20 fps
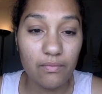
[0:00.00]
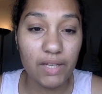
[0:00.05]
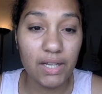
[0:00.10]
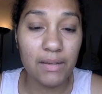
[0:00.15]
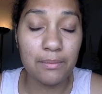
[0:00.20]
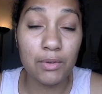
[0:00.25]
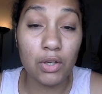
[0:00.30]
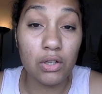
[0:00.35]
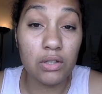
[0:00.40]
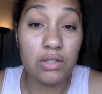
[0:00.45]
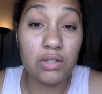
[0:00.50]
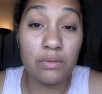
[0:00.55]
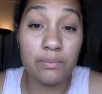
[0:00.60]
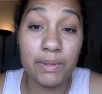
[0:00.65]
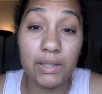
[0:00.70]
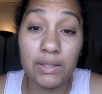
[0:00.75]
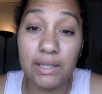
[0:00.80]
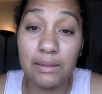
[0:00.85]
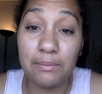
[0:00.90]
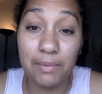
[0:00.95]
I'm also
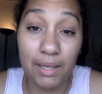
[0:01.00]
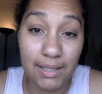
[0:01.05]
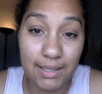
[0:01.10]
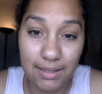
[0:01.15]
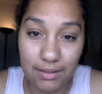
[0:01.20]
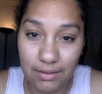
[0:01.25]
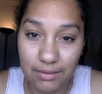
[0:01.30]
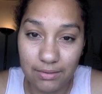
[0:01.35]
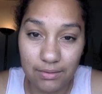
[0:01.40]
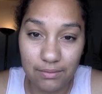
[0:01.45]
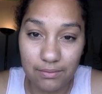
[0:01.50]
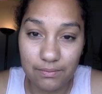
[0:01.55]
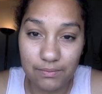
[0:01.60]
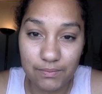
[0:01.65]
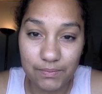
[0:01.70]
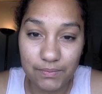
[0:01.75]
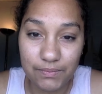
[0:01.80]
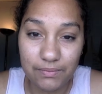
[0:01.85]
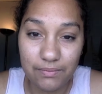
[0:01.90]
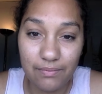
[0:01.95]
building muscle.
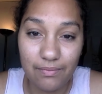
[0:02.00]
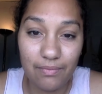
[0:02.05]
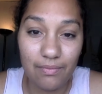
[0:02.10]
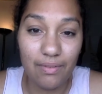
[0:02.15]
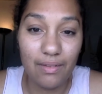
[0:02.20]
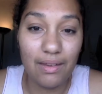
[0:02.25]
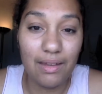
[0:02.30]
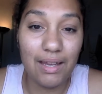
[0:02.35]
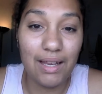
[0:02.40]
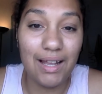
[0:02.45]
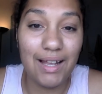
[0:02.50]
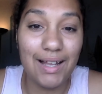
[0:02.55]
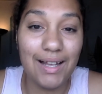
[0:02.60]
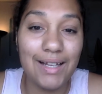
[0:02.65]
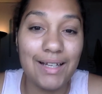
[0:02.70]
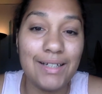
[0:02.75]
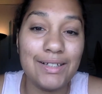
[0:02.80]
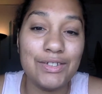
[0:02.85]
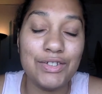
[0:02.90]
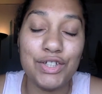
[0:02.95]

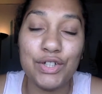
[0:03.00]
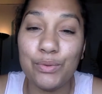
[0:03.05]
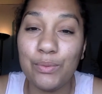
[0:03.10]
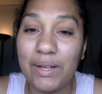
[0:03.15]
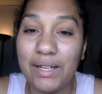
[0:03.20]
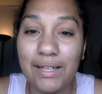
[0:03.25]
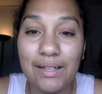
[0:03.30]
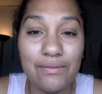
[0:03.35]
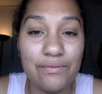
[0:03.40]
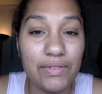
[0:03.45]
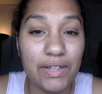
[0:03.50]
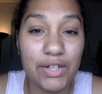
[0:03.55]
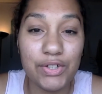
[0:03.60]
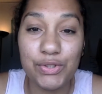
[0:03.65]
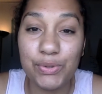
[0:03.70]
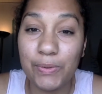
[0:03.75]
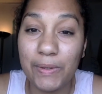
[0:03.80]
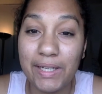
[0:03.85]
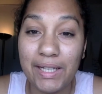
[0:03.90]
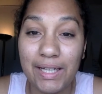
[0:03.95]
And your weight can
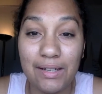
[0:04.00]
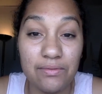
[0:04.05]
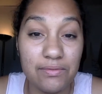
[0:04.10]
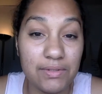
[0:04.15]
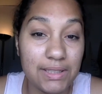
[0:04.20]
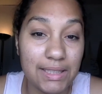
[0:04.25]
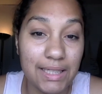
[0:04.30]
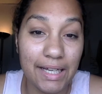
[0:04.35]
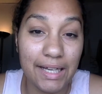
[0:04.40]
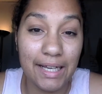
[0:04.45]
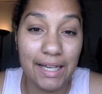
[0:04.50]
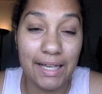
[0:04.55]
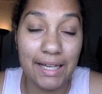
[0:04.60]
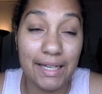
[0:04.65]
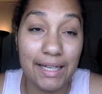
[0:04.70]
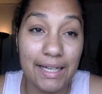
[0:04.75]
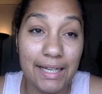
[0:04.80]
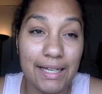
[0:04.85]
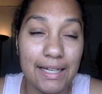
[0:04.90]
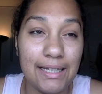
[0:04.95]
fluctuate every
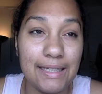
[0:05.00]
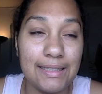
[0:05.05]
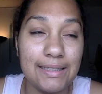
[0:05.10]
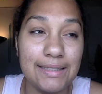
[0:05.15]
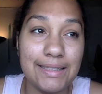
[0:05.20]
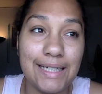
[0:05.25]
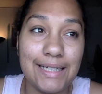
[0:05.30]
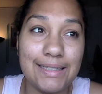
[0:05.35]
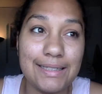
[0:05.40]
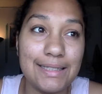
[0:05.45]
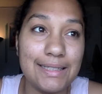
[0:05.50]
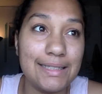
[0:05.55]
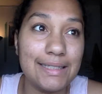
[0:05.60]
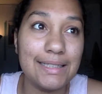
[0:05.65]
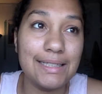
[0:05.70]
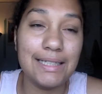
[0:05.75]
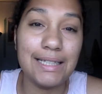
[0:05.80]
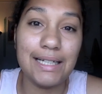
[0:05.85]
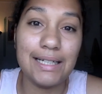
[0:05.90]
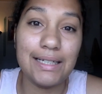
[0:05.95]
day, and
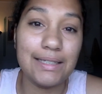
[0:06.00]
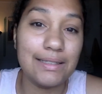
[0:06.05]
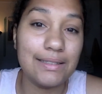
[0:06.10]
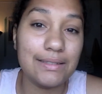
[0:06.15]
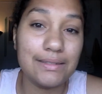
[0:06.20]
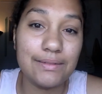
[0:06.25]
technically, like,